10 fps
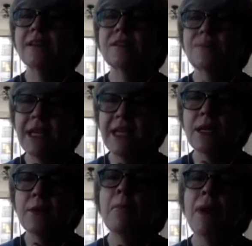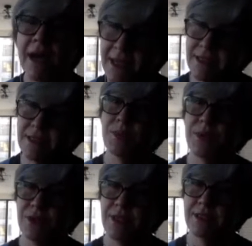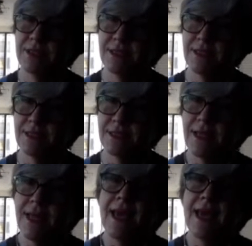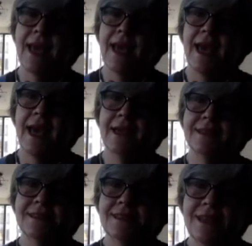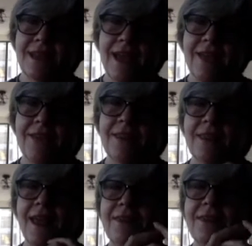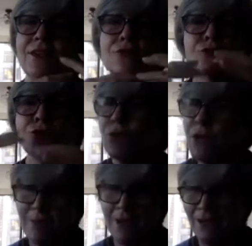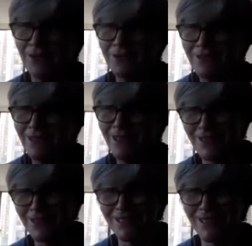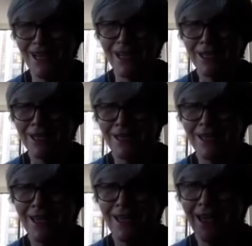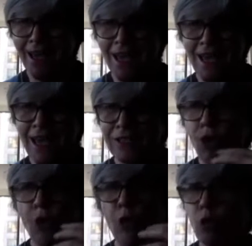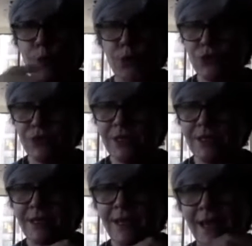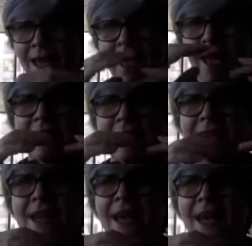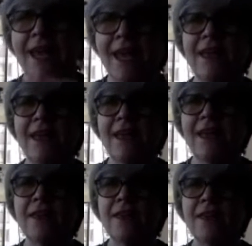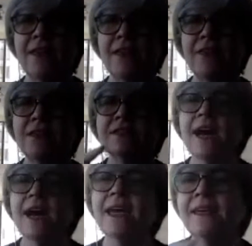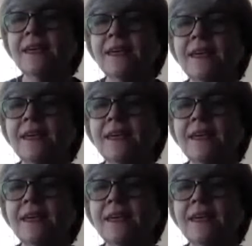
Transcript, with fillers: explaining my experiences and and yeah. and that you do come out the other side as a whole person and and the dying